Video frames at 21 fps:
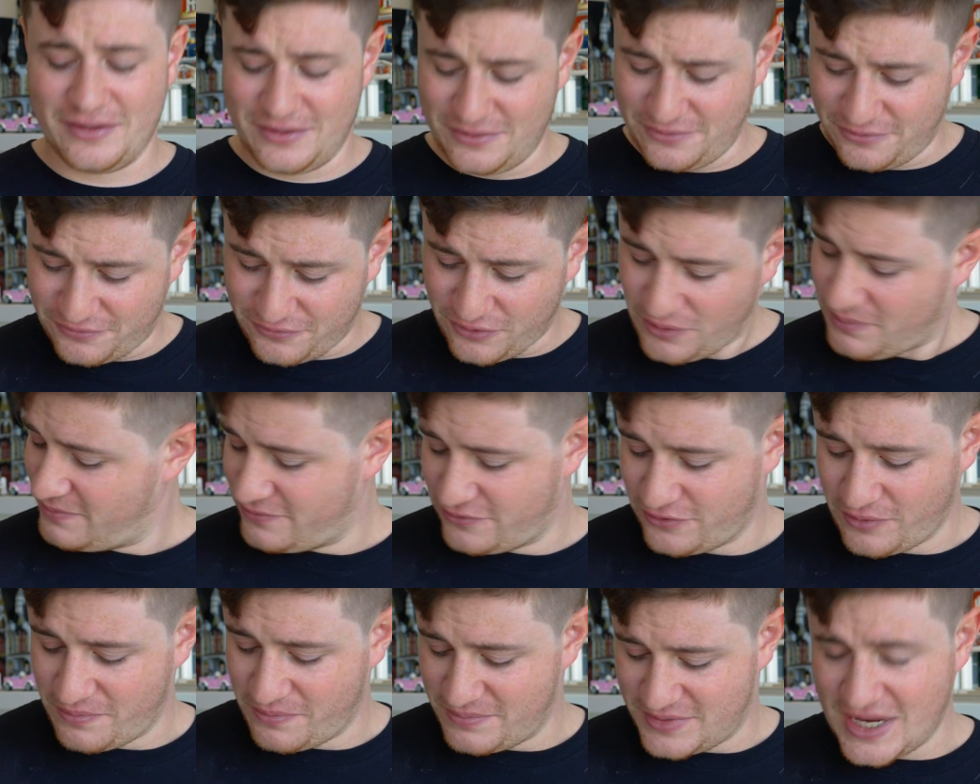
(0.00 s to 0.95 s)

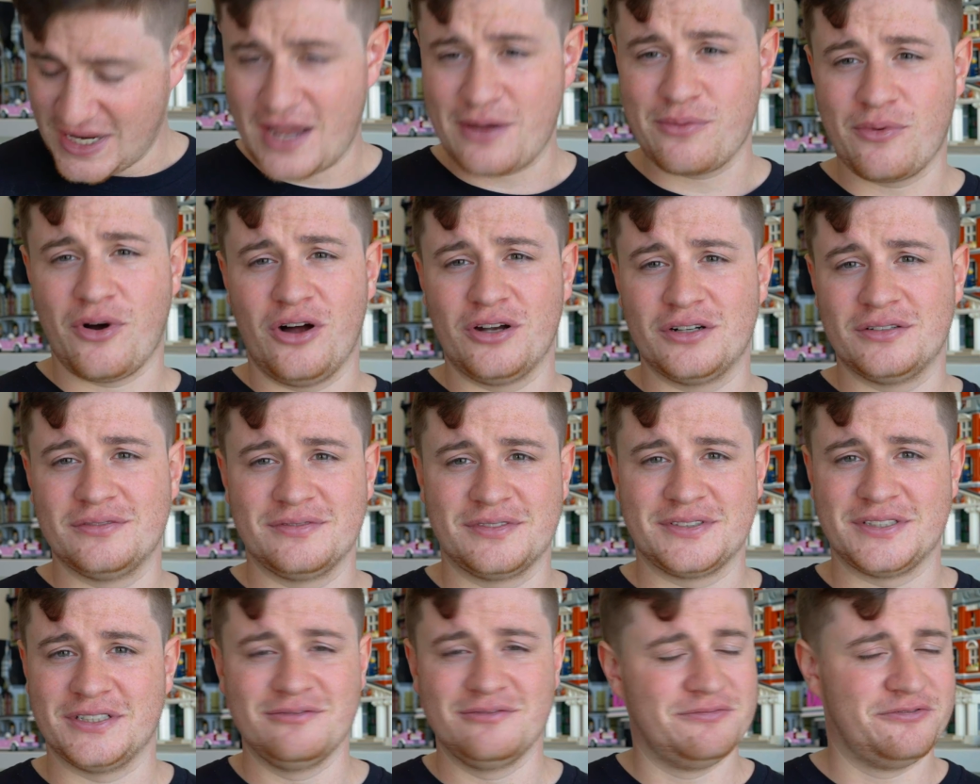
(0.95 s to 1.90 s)
From day one
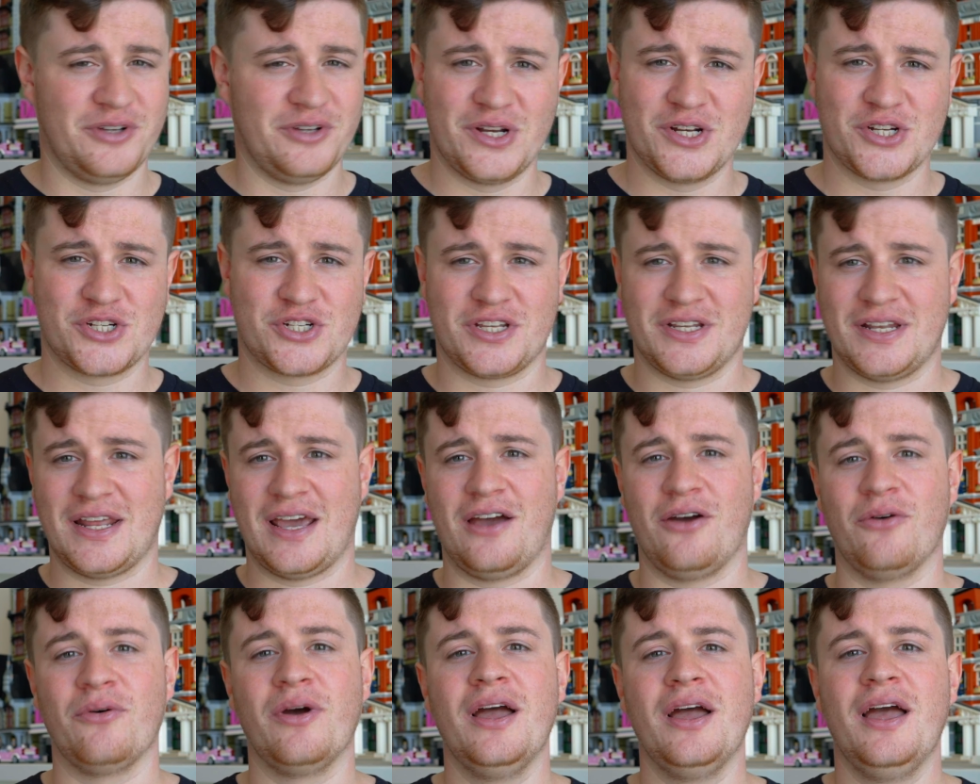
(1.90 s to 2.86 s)
to finish to
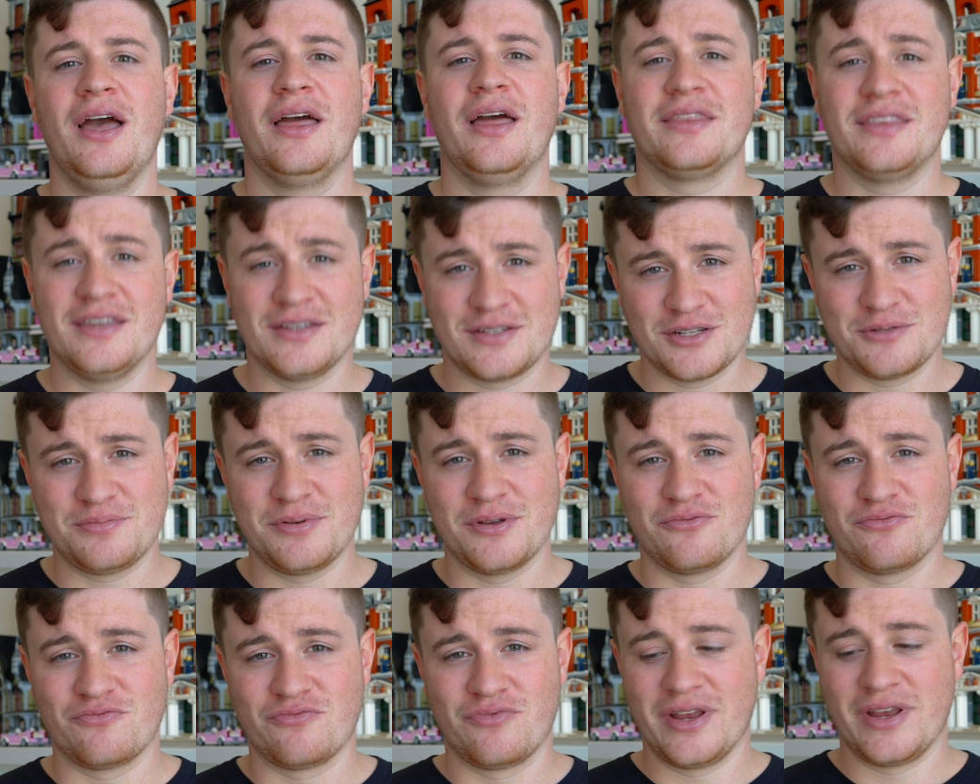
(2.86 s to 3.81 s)
now, this has
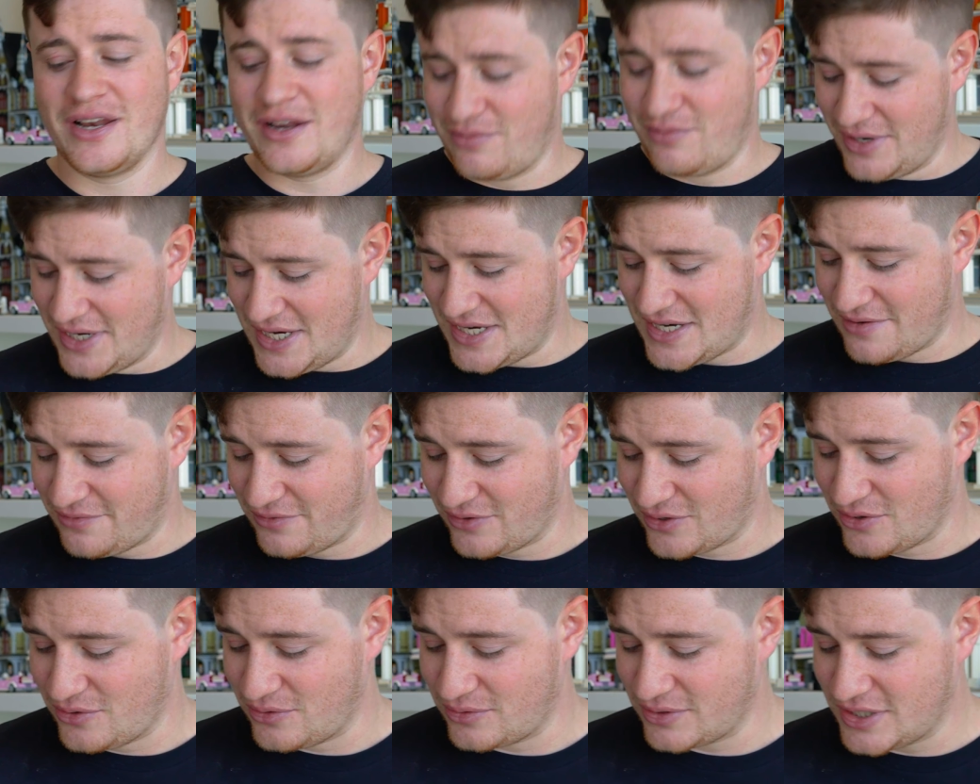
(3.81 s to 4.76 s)
been really, really
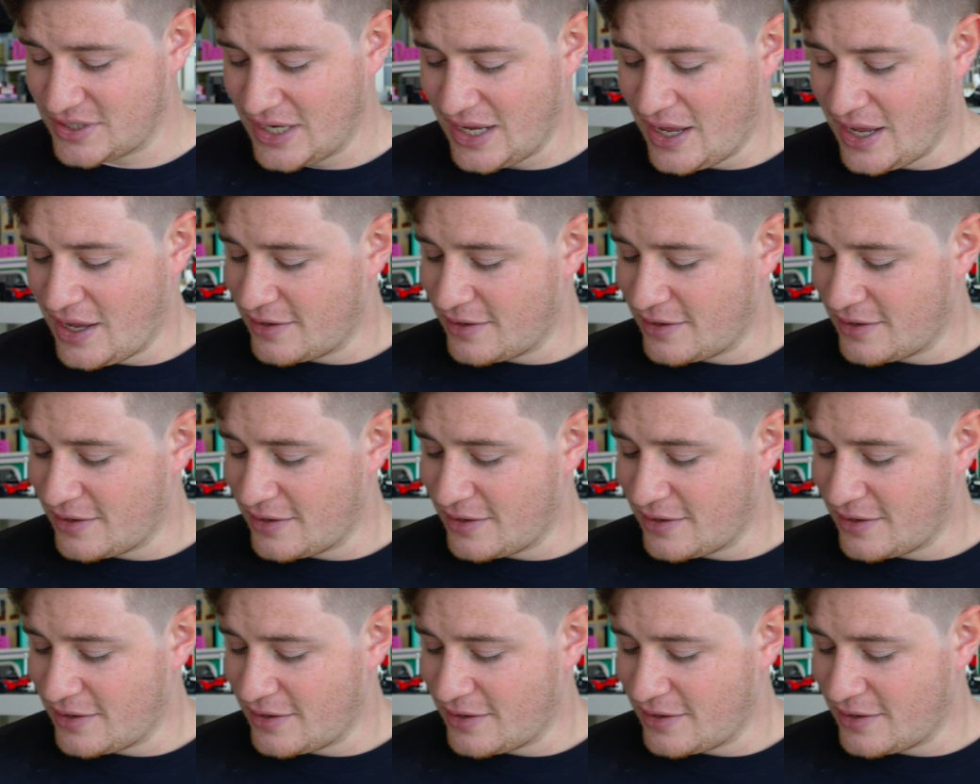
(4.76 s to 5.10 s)
difficult.